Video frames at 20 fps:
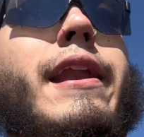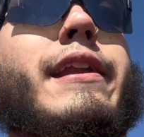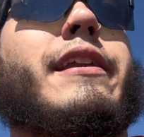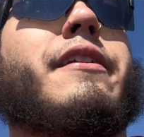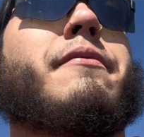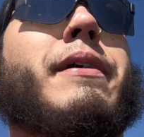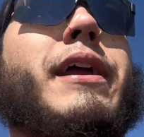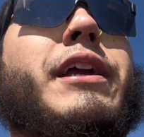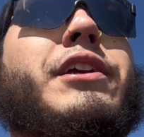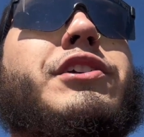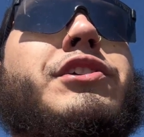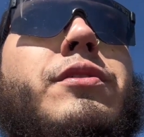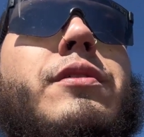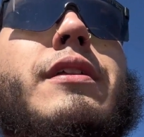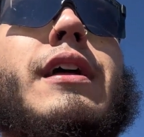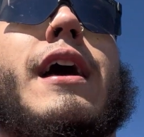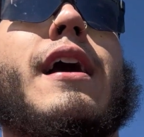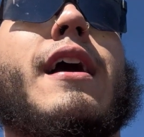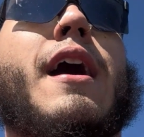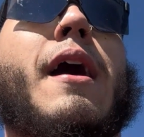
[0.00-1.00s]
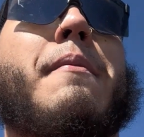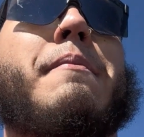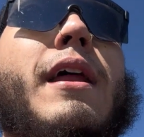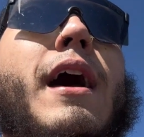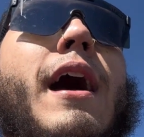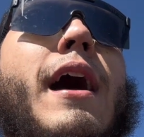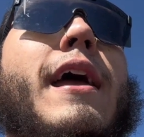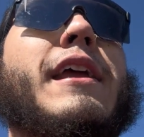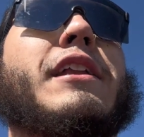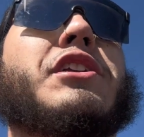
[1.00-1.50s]
need to make sure that I'm
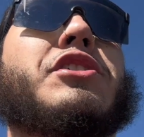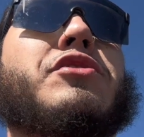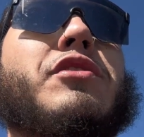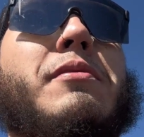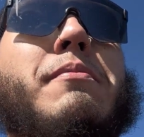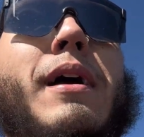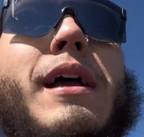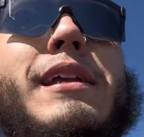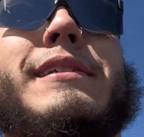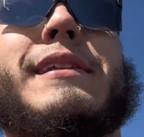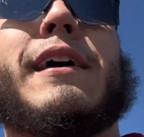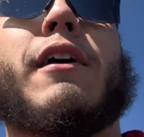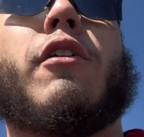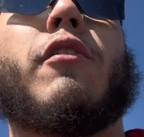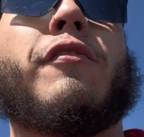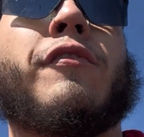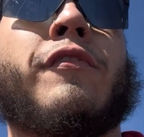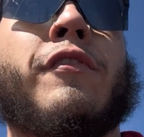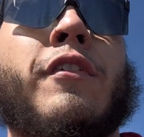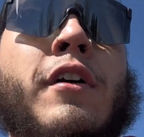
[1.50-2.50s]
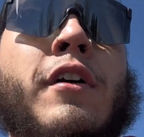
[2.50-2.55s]
not injuring myself,